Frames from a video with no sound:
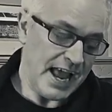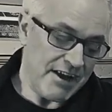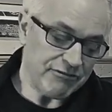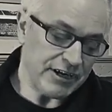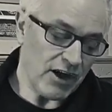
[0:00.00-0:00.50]

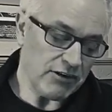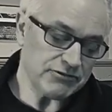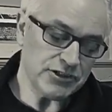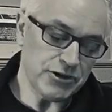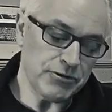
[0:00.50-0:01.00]
Every
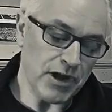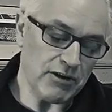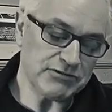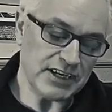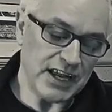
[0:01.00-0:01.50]
afternoon
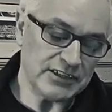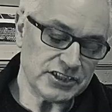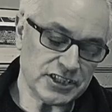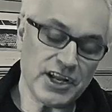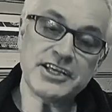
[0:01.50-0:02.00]
after
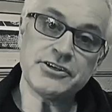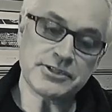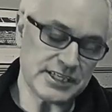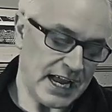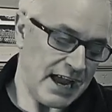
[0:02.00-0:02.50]
luncheon, I
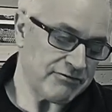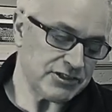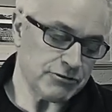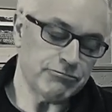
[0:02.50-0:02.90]
used to have to